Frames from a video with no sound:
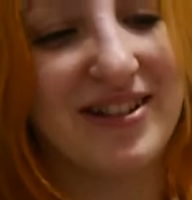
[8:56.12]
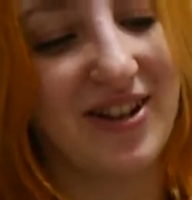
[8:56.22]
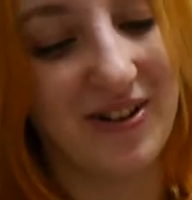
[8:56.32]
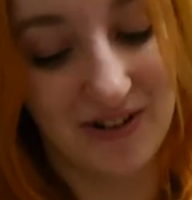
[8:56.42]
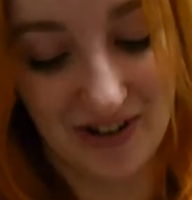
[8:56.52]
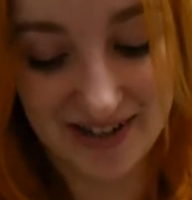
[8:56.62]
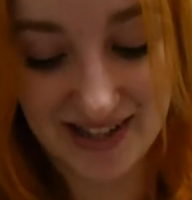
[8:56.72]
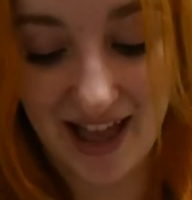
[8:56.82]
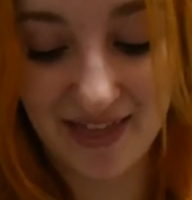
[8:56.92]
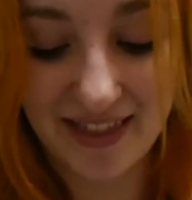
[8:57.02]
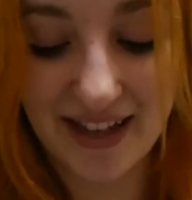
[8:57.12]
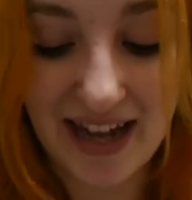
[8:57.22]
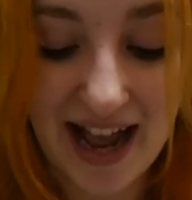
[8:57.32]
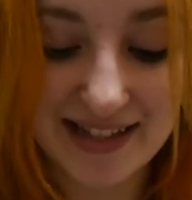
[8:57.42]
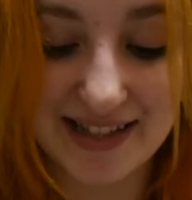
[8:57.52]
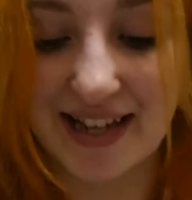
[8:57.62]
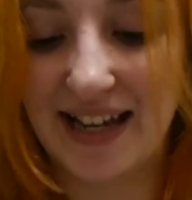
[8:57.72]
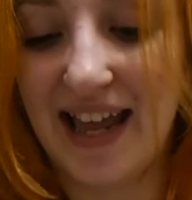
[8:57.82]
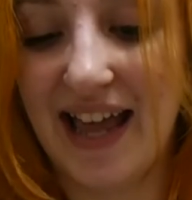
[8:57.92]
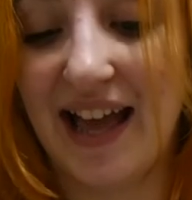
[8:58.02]
with donuts, and then the last thing
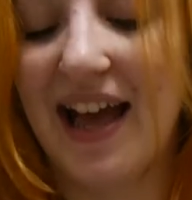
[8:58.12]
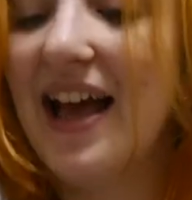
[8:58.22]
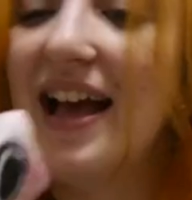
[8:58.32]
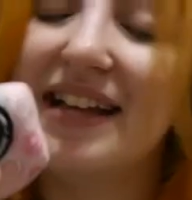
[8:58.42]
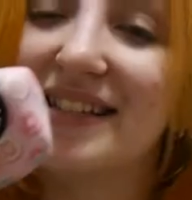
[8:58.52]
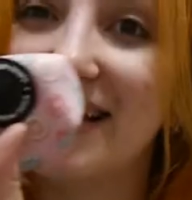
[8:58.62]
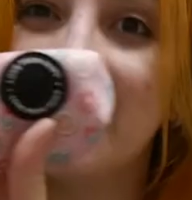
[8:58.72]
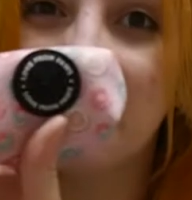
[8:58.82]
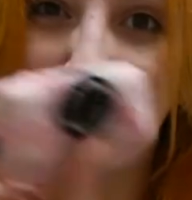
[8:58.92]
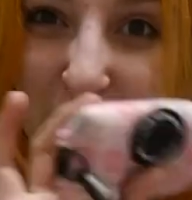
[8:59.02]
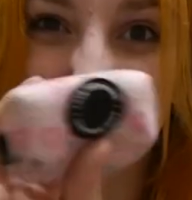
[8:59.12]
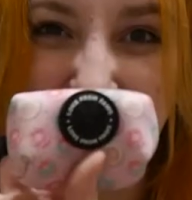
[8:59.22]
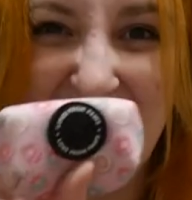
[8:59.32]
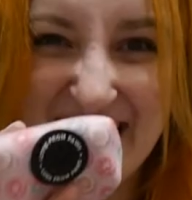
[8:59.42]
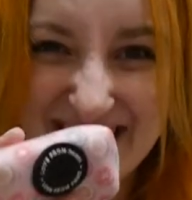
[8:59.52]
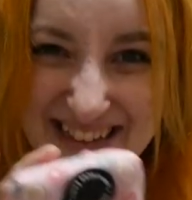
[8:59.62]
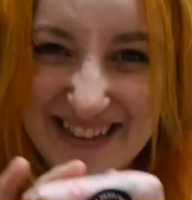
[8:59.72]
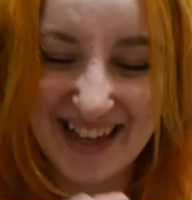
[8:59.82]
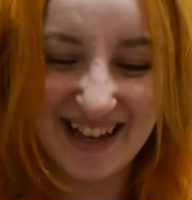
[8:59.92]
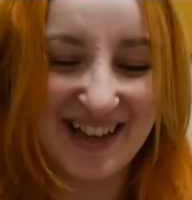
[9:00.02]
in here is a little poo bag
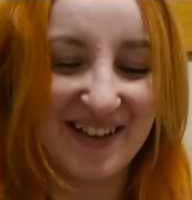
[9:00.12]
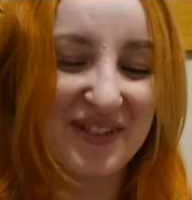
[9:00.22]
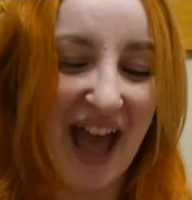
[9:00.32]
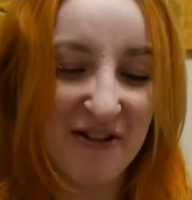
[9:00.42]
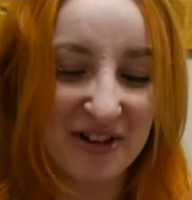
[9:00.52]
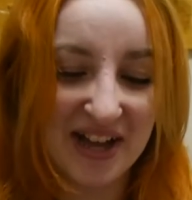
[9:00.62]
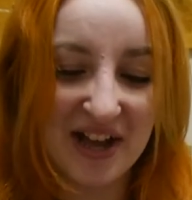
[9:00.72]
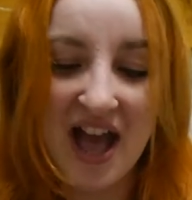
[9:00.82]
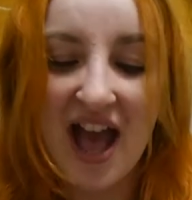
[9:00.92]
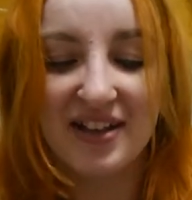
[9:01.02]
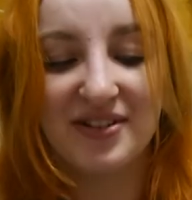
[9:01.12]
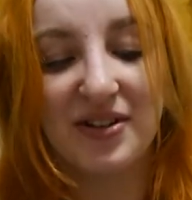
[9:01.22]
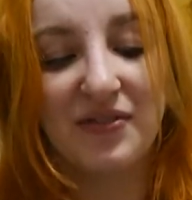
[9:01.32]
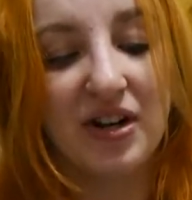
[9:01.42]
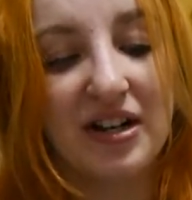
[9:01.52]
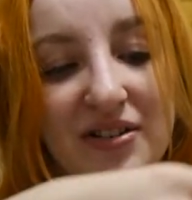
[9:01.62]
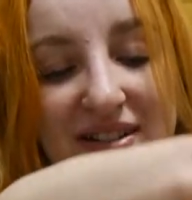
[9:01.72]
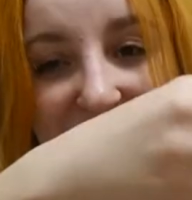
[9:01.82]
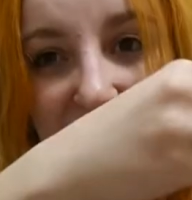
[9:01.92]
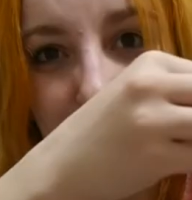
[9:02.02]
carrier. So you've got a little
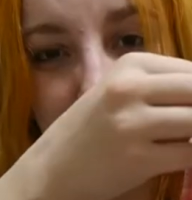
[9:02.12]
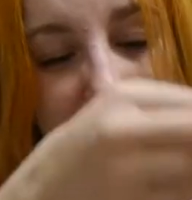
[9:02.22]
zip